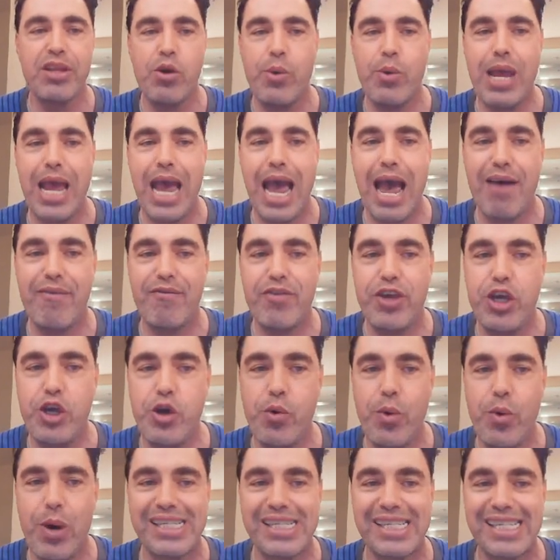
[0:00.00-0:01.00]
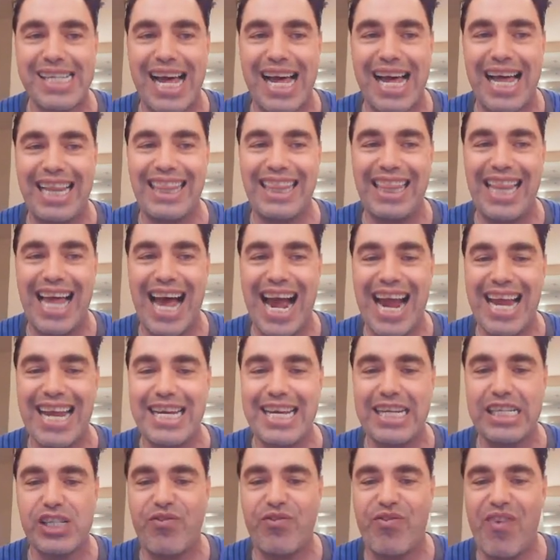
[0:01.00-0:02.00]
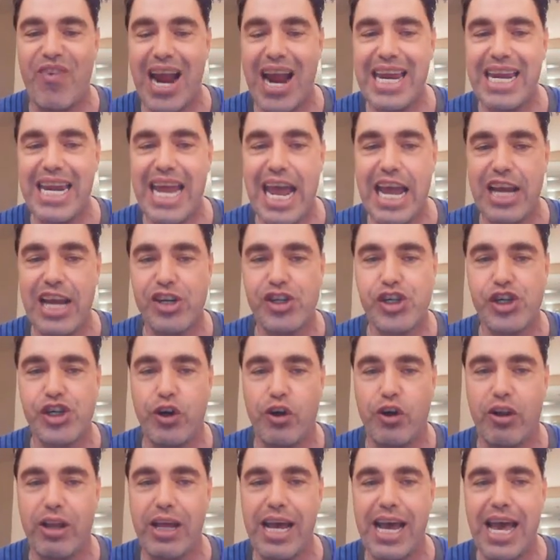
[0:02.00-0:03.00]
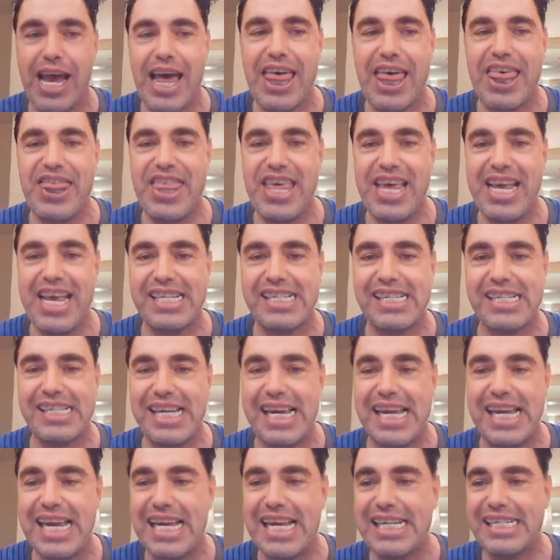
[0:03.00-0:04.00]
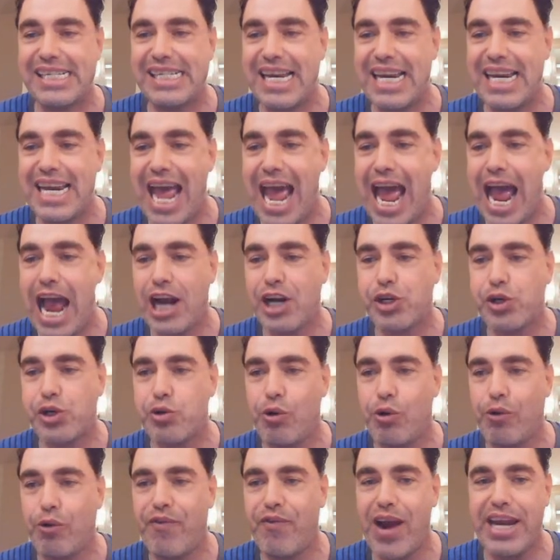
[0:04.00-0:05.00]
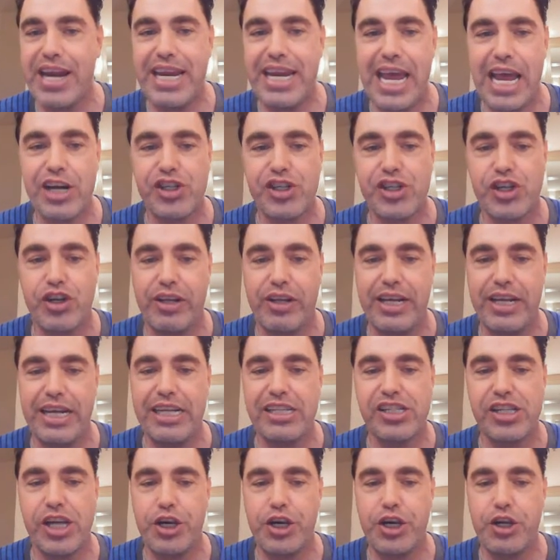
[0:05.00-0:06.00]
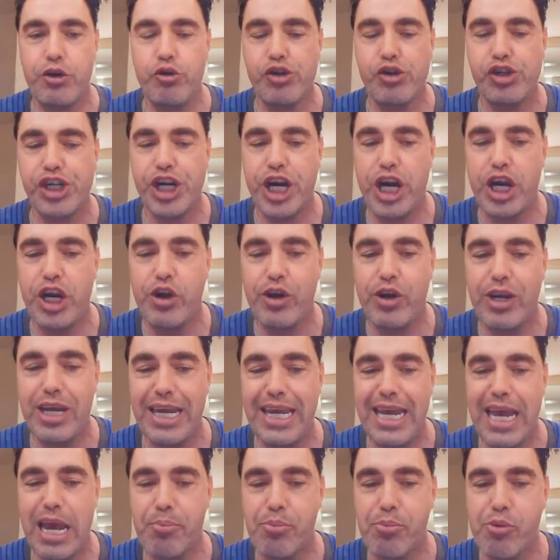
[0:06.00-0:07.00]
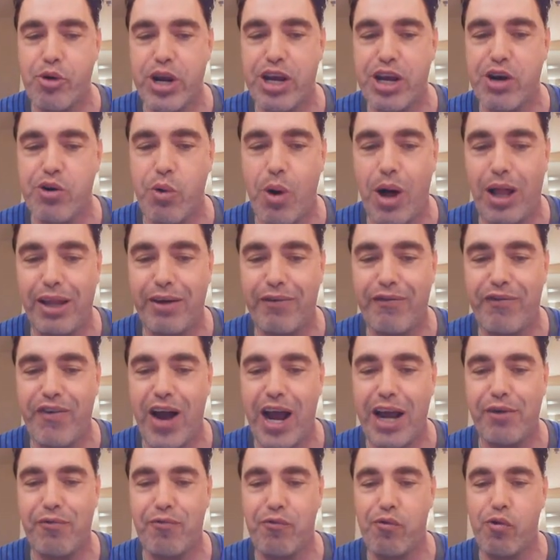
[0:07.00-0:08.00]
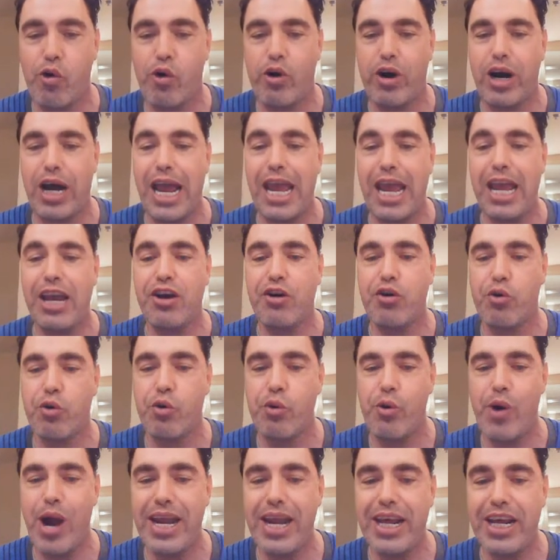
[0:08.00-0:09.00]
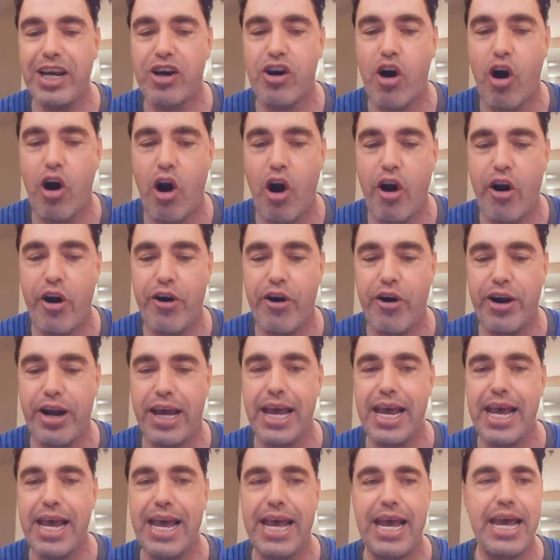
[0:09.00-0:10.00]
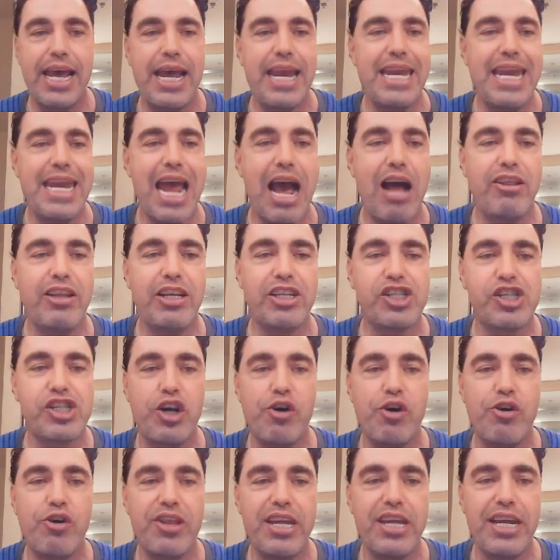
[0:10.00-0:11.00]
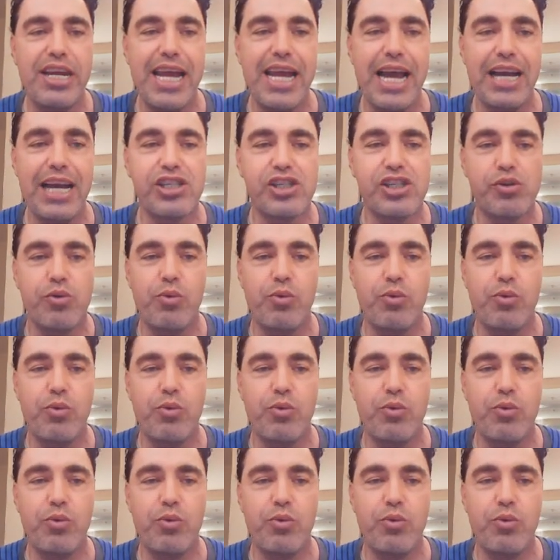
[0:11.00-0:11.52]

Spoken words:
We have US Alliance Financial. This is an actual financial institution. You can get pre-qualified for a credit card. Now let's go to the next